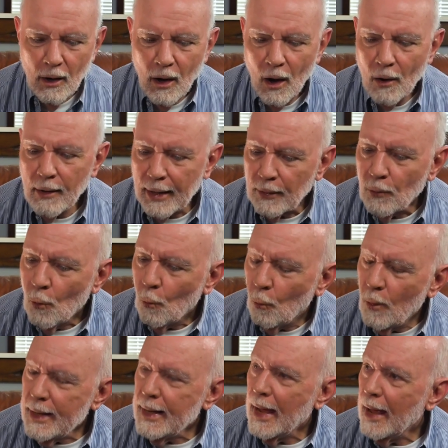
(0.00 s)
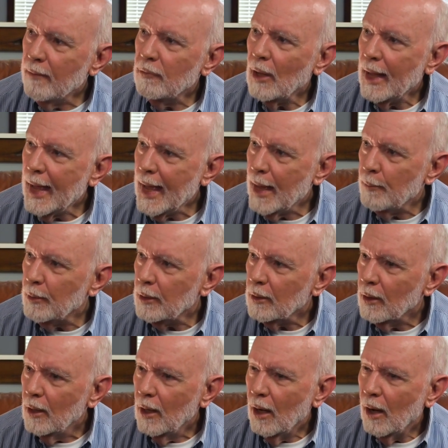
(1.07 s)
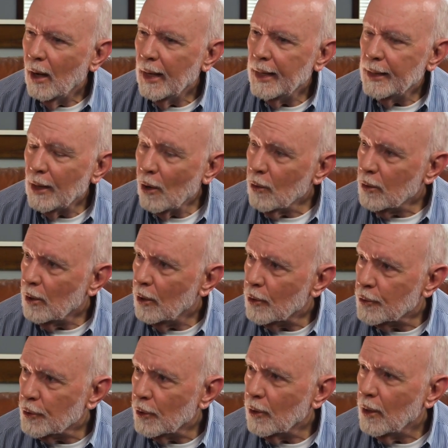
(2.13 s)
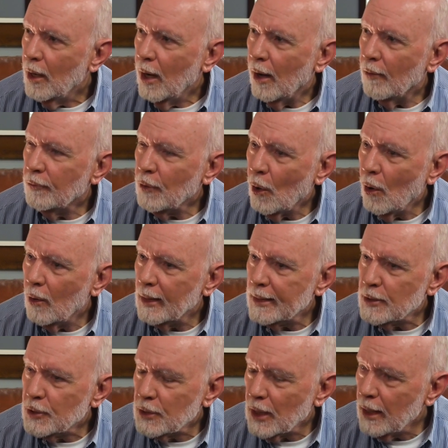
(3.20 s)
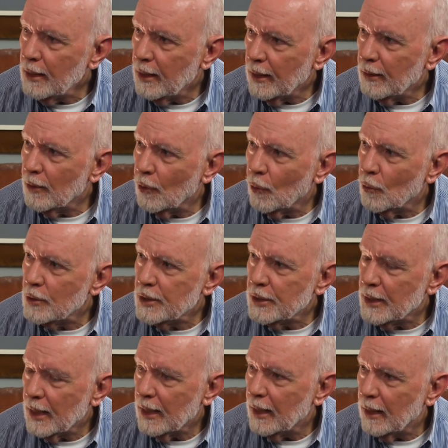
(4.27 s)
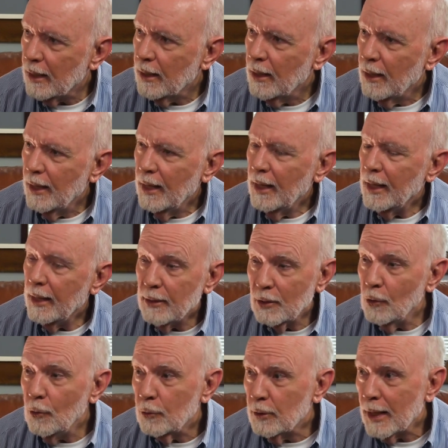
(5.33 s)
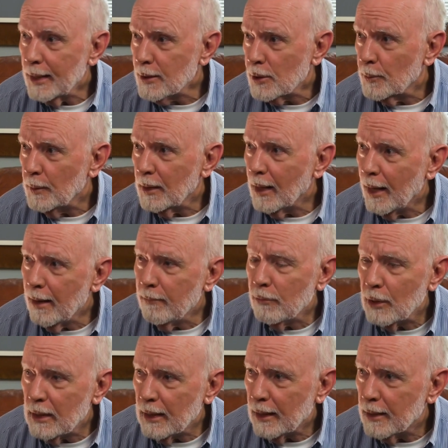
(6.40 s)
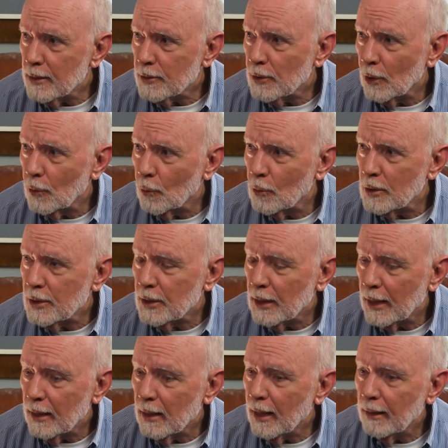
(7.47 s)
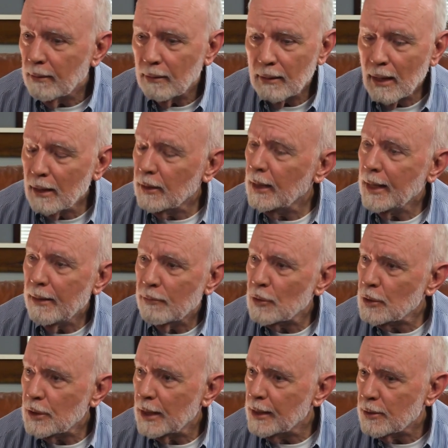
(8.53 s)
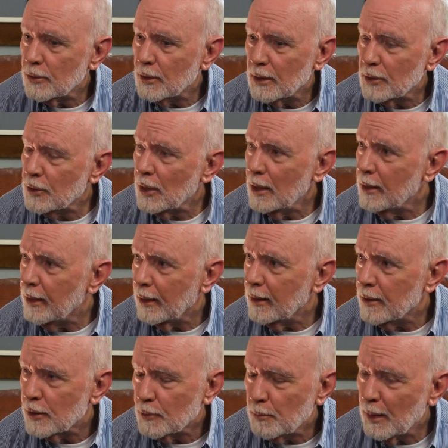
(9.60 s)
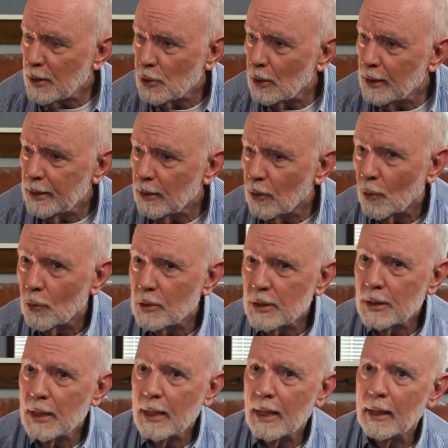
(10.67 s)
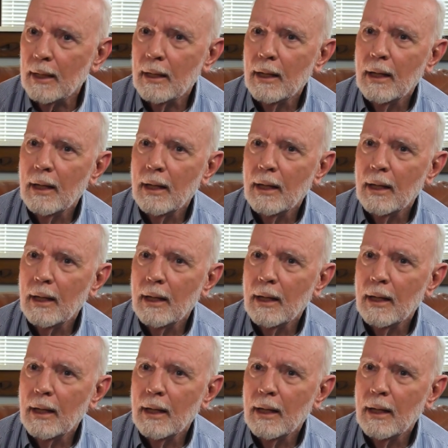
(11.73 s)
All right, we have a habit in our culture of calling Sunday the Lord's Day. In the New Testament, every day is the Lord's Day. Nothing ever says that Sunday is especially the Lord's Day.